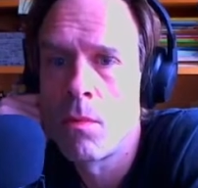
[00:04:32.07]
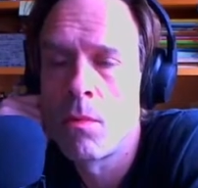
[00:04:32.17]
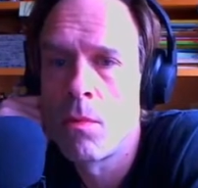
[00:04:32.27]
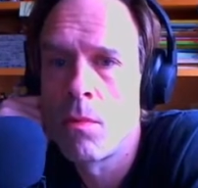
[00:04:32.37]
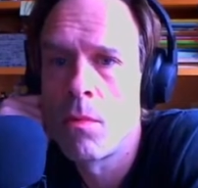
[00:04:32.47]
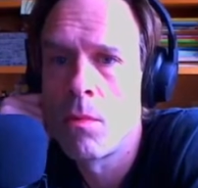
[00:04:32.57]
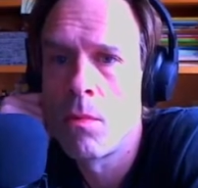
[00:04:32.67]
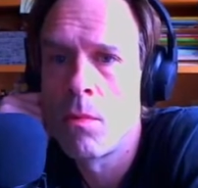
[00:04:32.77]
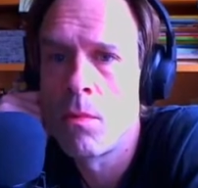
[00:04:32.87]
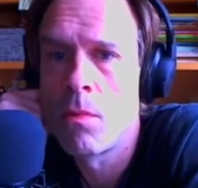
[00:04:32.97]

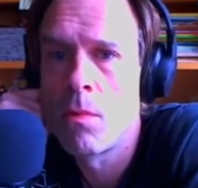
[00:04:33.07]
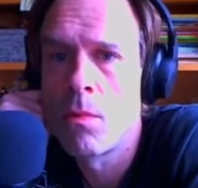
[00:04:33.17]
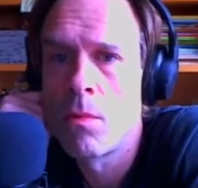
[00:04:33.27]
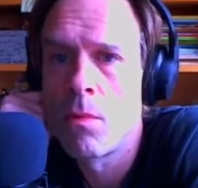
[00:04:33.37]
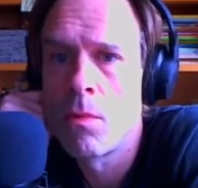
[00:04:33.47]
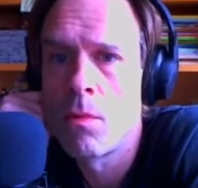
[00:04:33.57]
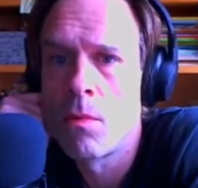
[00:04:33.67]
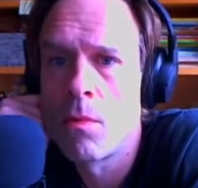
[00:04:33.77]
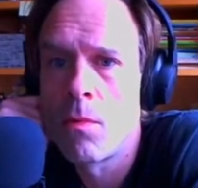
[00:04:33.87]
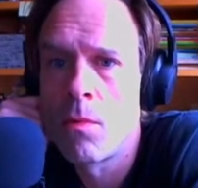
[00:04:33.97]

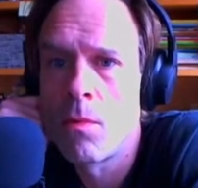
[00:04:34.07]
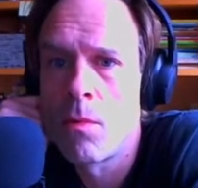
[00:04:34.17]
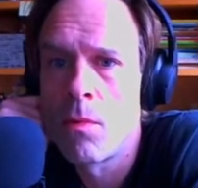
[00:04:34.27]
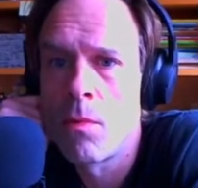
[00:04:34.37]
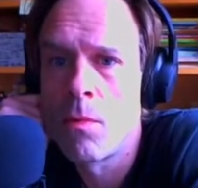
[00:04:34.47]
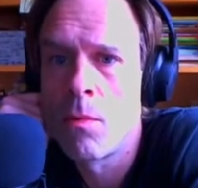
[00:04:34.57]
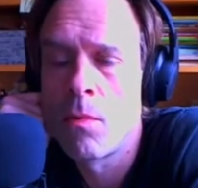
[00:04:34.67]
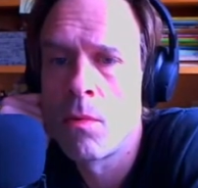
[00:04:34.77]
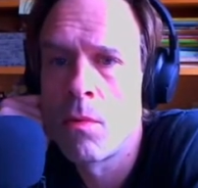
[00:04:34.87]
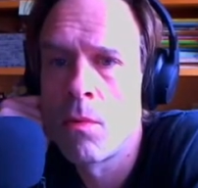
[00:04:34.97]

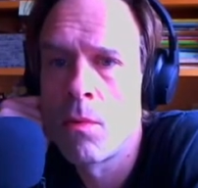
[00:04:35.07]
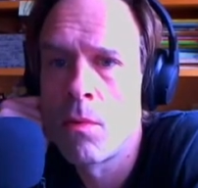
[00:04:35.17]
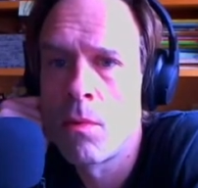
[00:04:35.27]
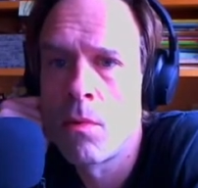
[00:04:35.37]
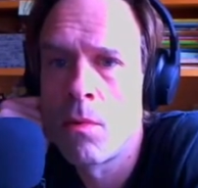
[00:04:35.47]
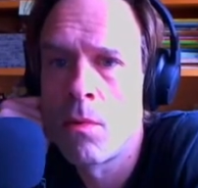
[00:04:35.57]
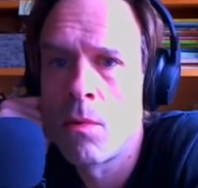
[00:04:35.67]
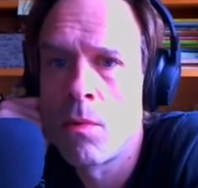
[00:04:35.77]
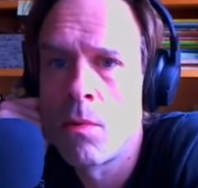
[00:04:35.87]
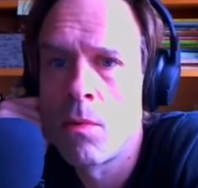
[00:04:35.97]

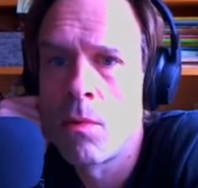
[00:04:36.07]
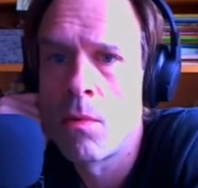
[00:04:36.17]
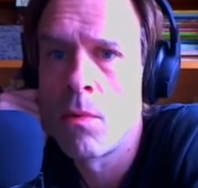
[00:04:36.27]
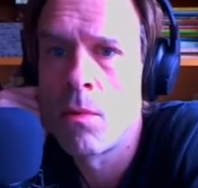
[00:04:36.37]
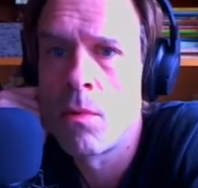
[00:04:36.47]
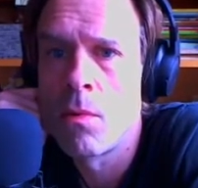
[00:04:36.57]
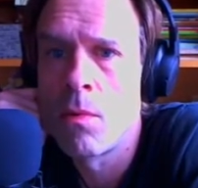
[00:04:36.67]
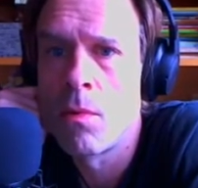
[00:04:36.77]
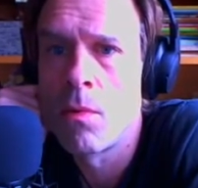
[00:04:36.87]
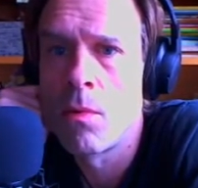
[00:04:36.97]

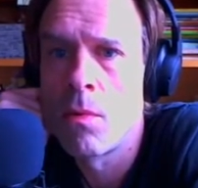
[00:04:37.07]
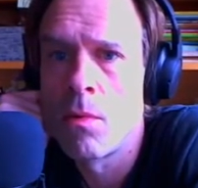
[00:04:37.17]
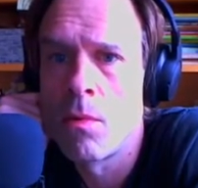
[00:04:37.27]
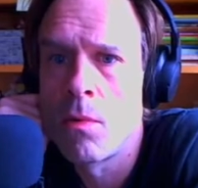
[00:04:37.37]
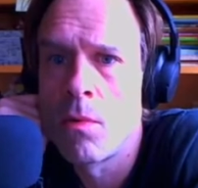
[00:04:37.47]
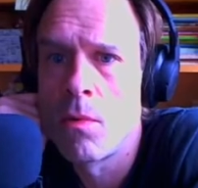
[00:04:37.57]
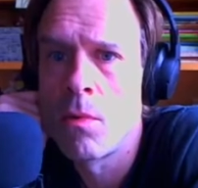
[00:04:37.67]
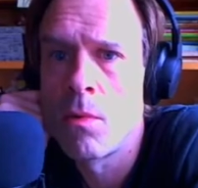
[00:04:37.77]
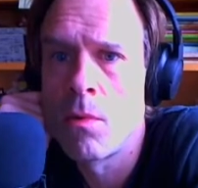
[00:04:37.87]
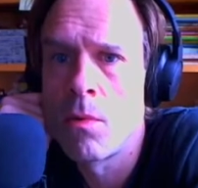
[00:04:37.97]

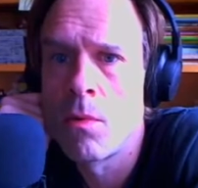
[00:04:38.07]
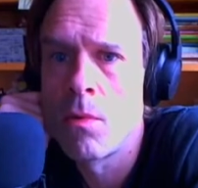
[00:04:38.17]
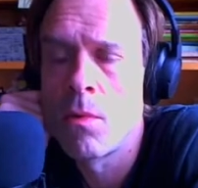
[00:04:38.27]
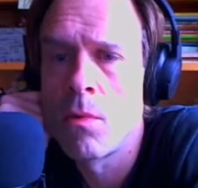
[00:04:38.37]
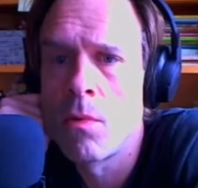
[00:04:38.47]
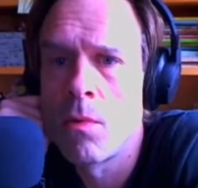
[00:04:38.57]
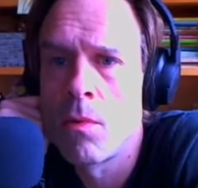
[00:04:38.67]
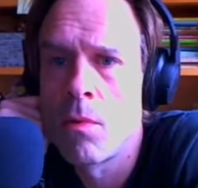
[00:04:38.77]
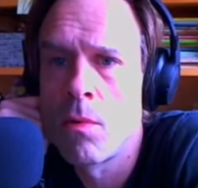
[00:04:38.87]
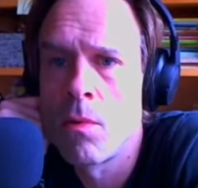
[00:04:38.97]

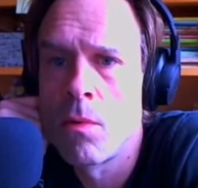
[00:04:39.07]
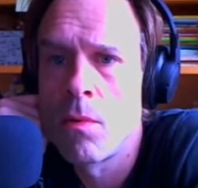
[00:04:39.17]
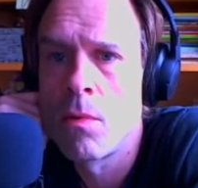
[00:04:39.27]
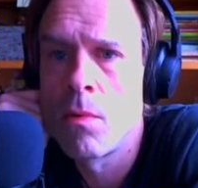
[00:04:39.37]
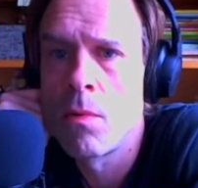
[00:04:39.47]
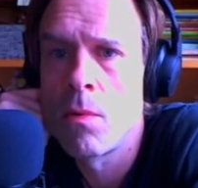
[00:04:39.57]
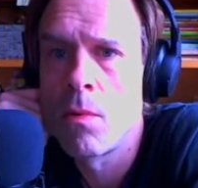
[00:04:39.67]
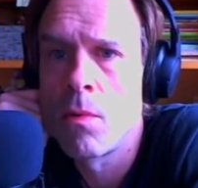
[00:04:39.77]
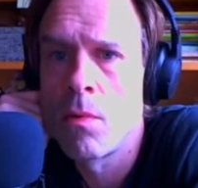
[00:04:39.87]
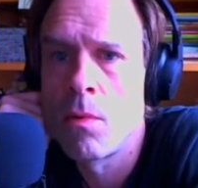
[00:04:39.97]
The person shown says nothing.